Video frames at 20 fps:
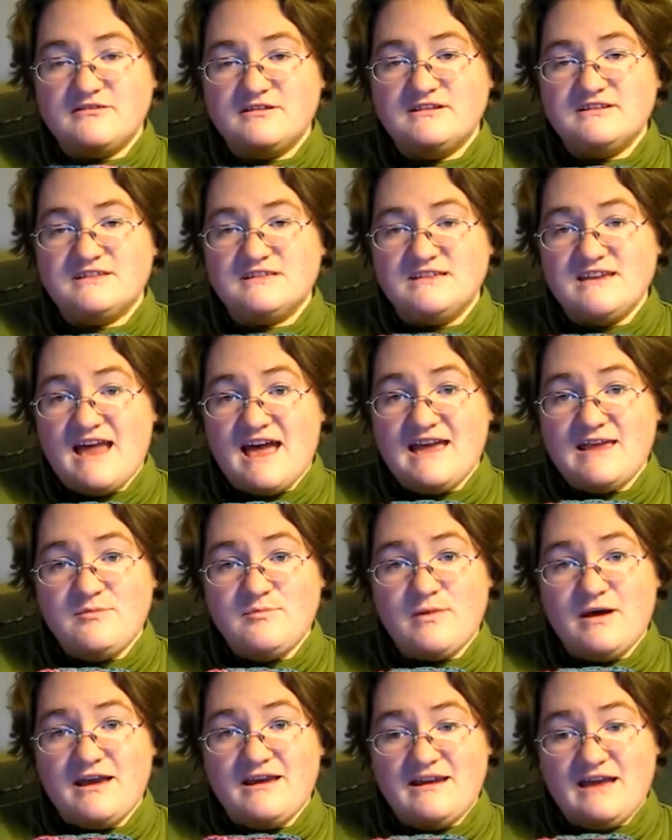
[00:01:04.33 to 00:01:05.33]
into
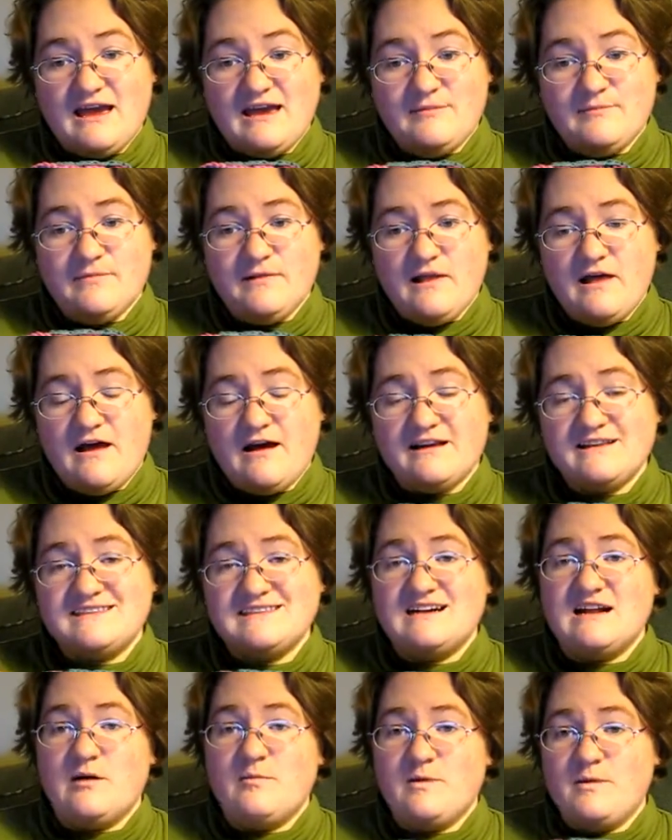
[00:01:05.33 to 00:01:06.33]
9x9 blocks,
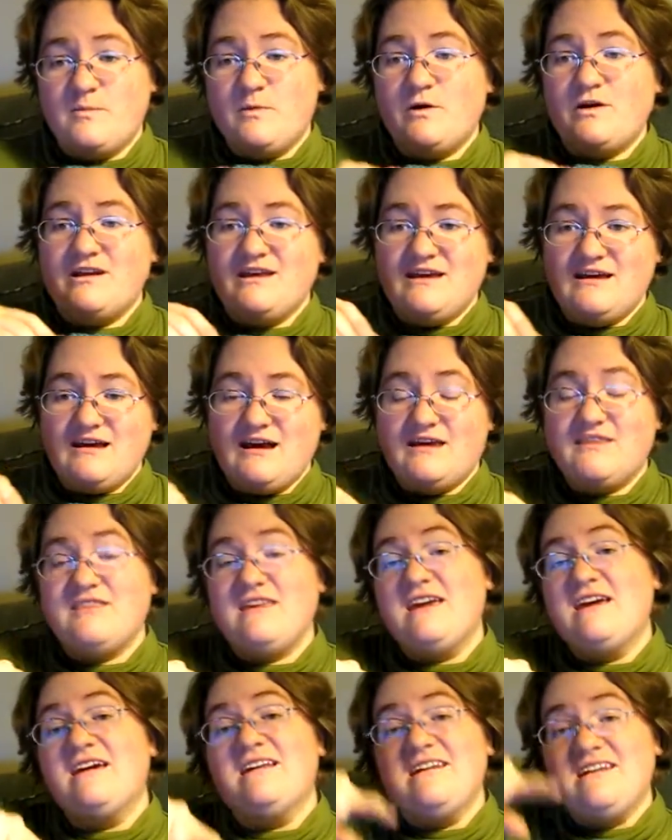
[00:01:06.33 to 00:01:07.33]
and I'll be putting, I
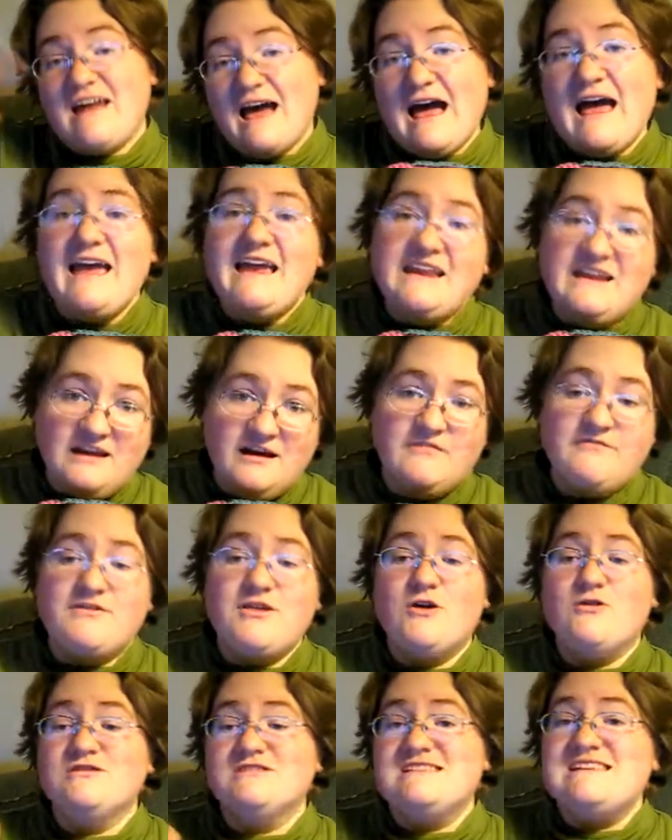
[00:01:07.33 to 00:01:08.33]
think, 9 of
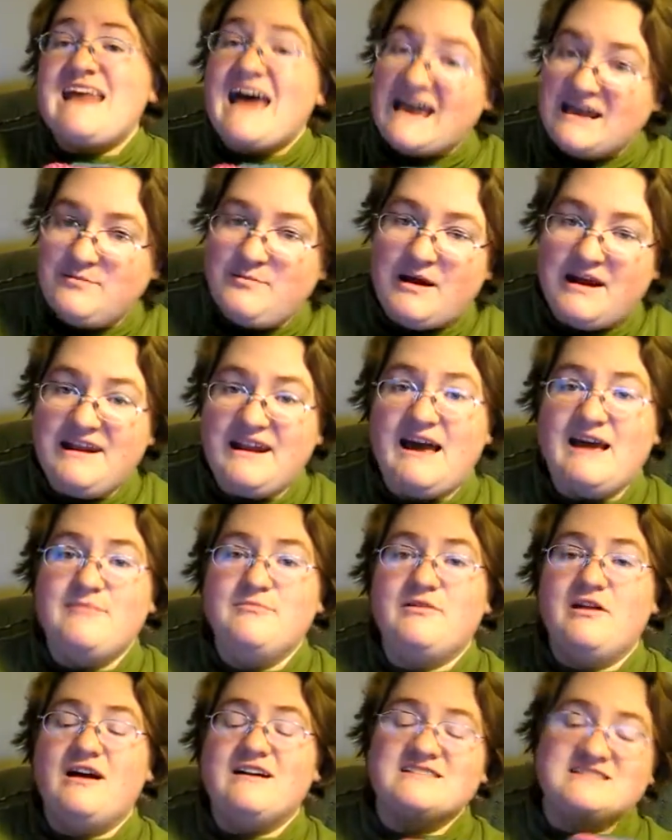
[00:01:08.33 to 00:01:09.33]
those 9x9
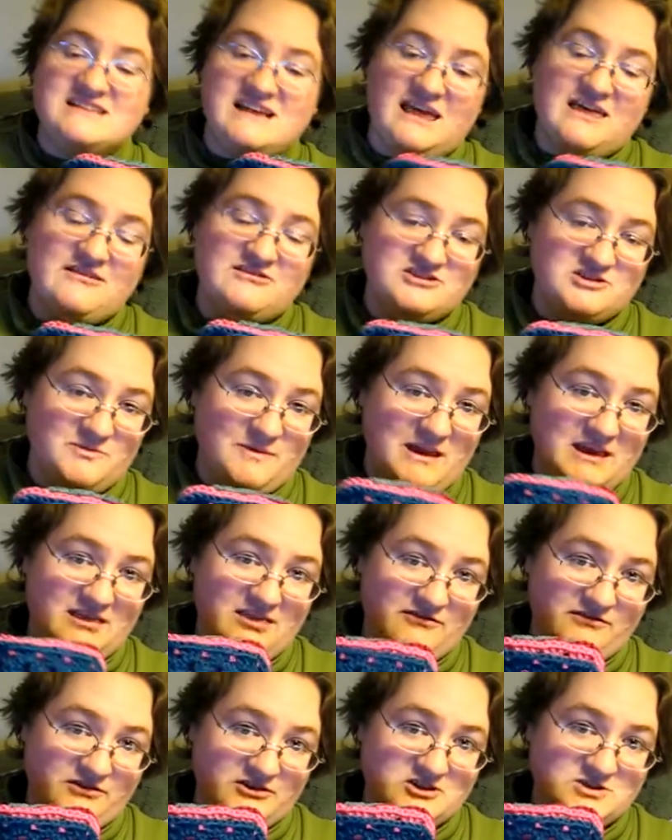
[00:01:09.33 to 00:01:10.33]
blocks together to make
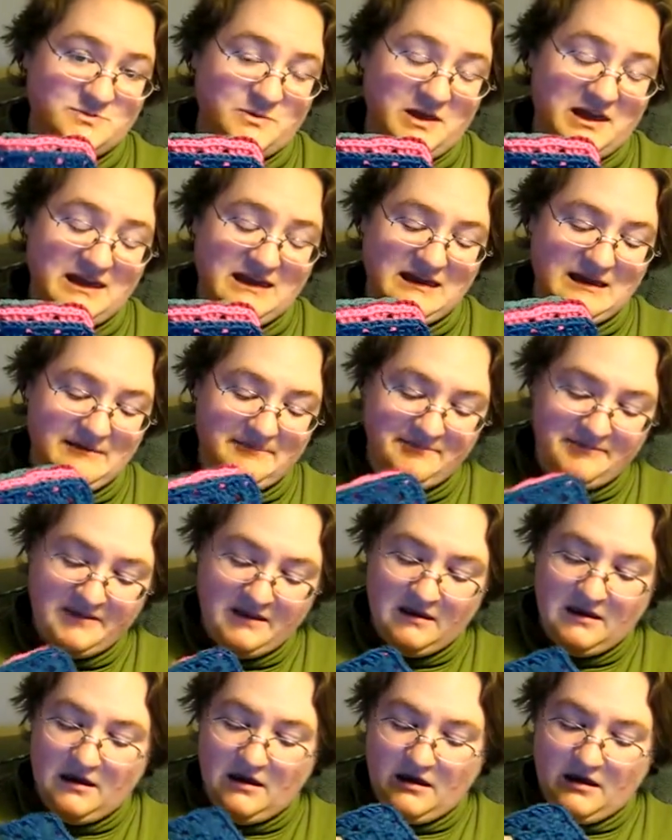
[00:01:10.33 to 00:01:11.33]
the first blanket.
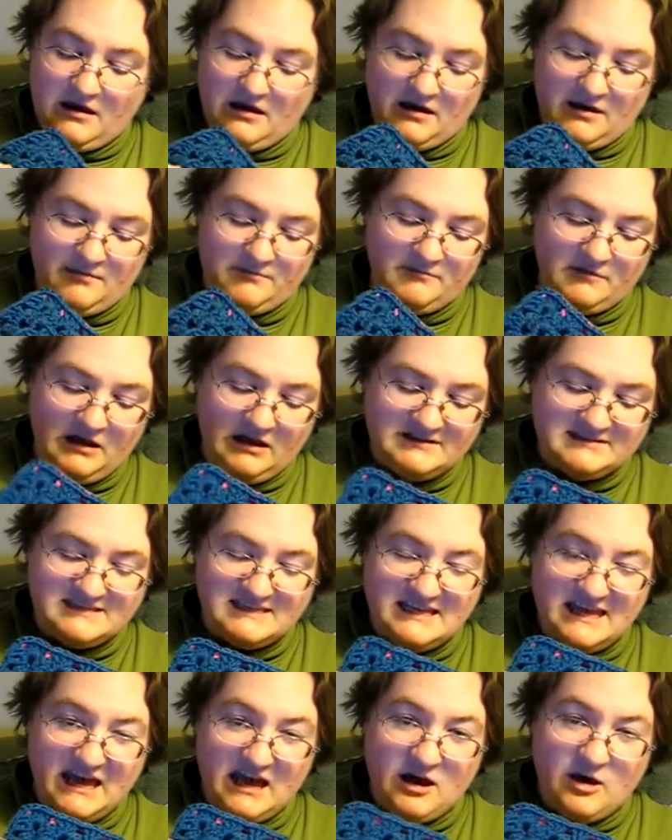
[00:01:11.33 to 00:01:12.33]
I'll
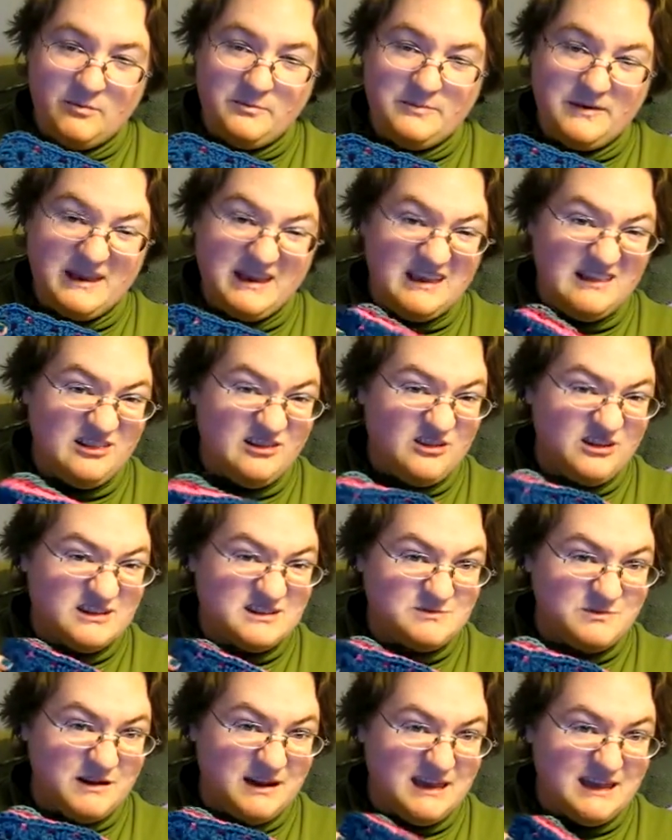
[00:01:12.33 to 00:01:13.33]
see how big it
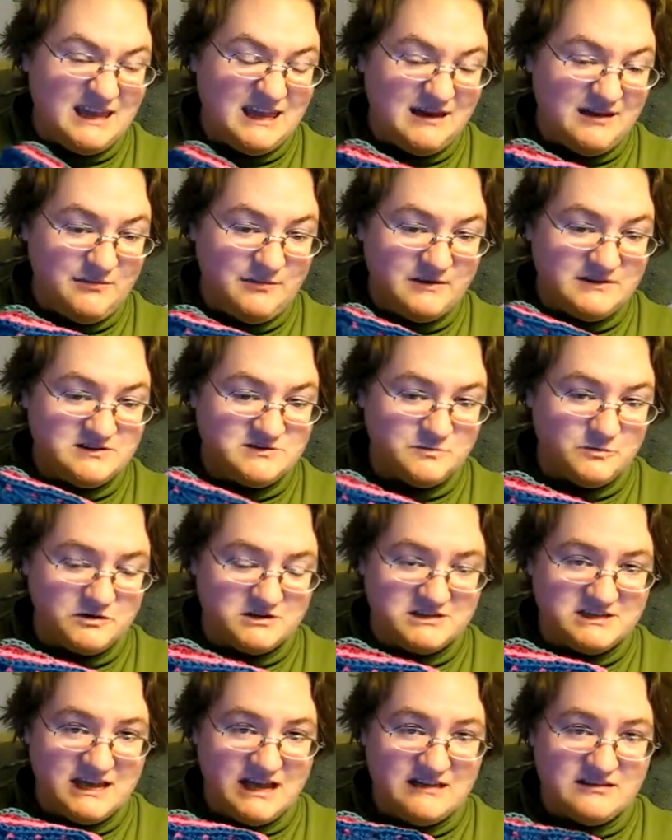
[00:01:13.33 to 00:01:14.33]
looks when I get a bunch more
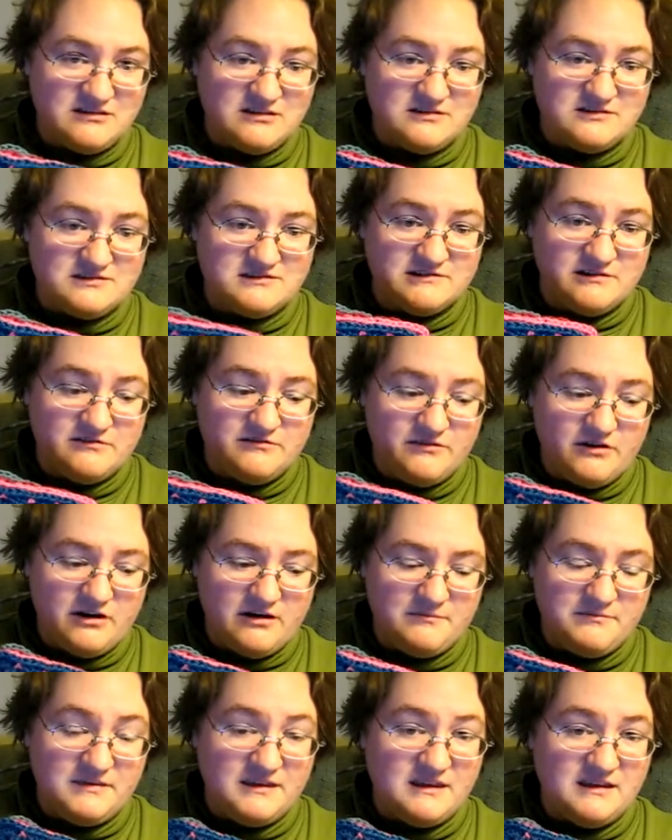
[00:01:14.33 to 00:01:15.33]
together. So far
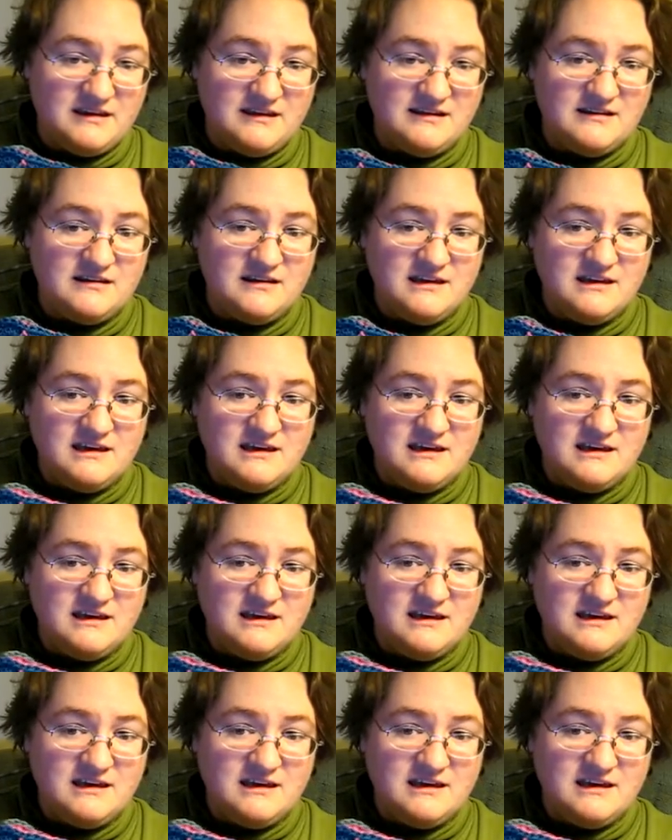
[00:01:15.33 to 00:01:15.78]
I'm thinking